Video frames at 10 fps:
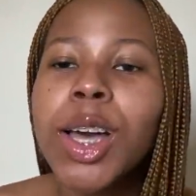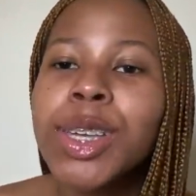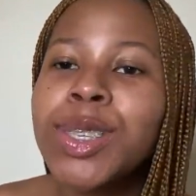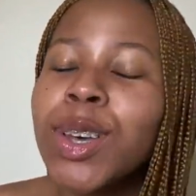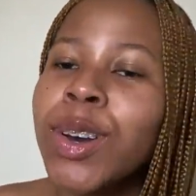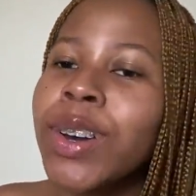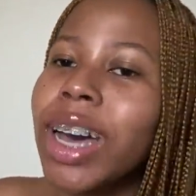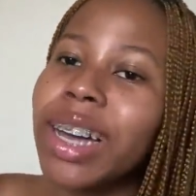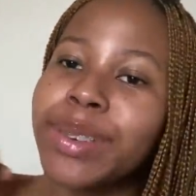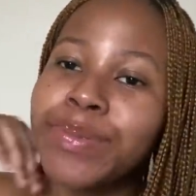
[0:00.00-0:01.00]

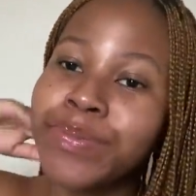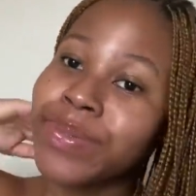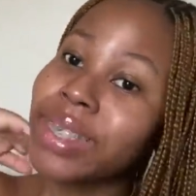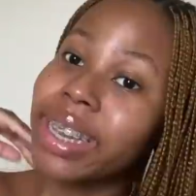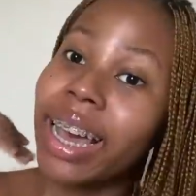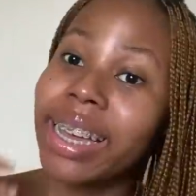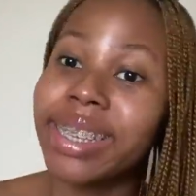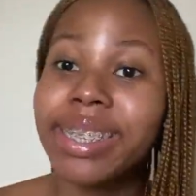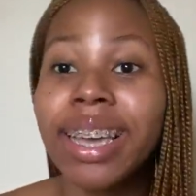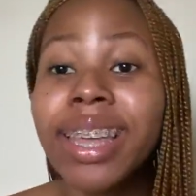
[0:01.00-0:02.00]
So guys,